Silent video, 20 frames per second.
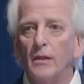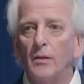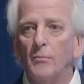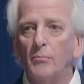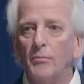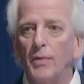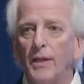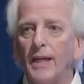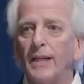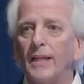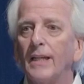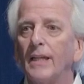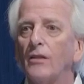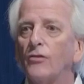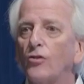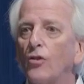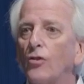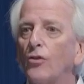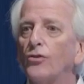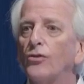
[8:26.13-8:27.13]
But I think
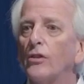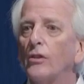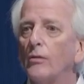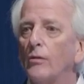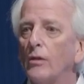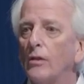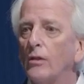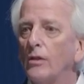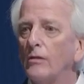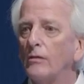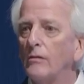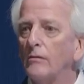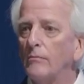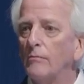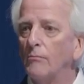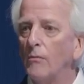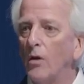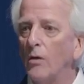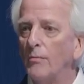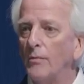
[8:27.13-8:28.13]
it's also a good
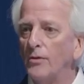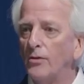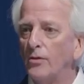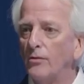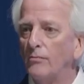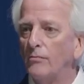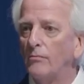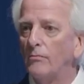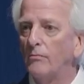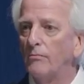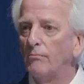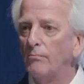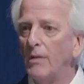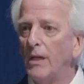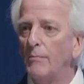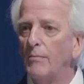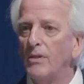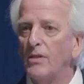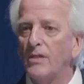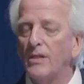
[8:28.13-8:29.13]
moment to
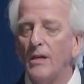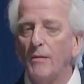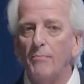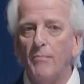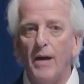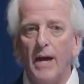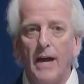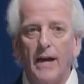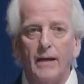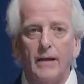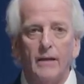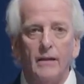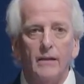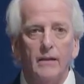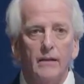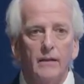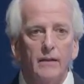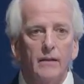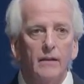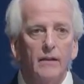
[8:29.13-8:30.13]
maybe step back
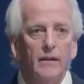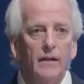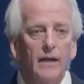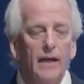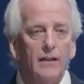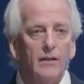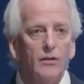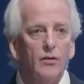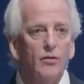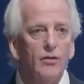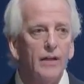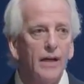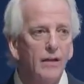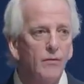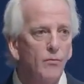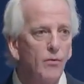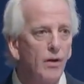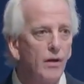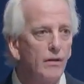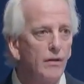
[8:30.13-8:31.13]
and look at
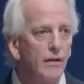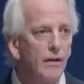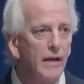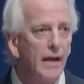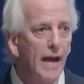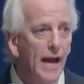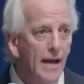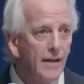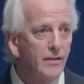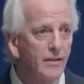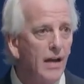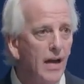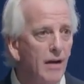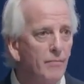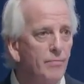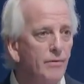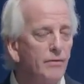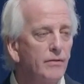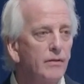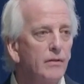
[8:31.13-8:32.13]
what has
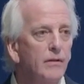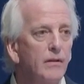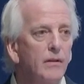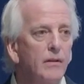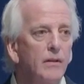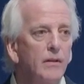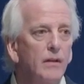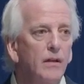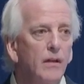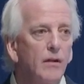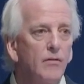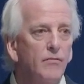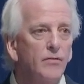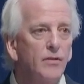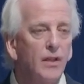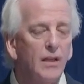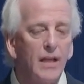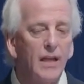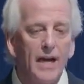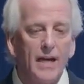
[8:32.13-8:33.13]
happened over
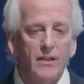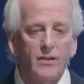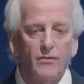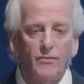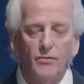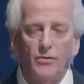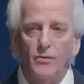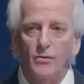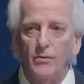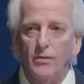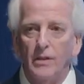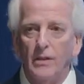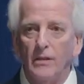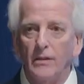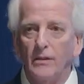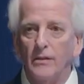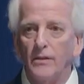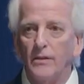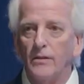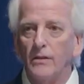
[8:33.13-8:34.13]
the last few
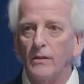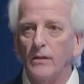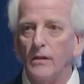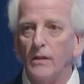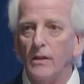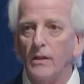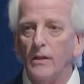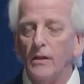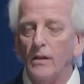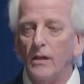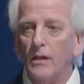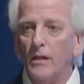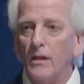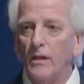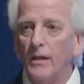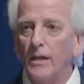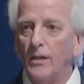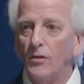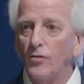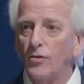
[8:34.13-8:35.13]
years
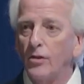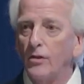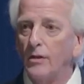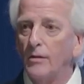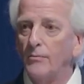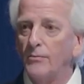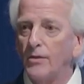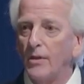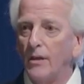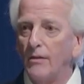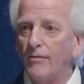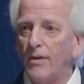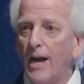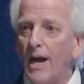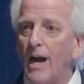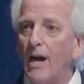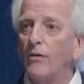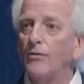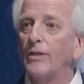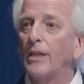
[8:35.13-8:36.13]
in terms of
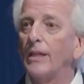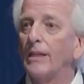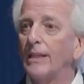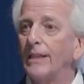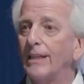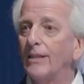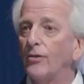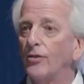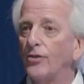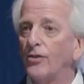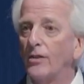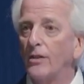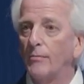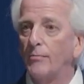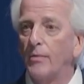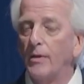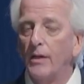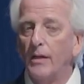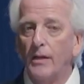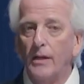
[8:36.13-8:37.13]
how that leadership
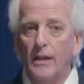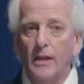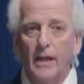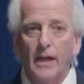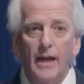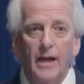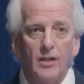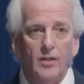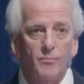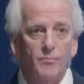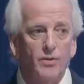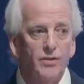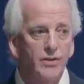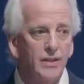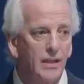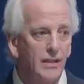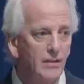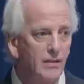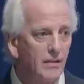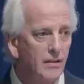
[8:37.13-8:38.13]
has
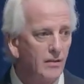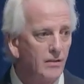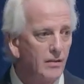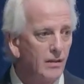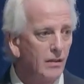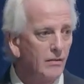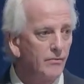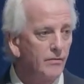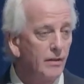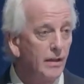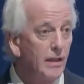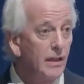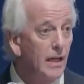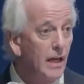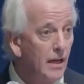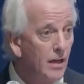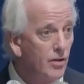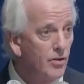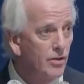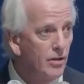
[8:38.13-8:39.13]
projected itself. In
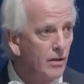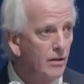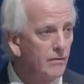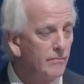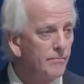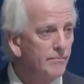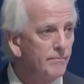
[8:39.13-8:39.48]
Asia,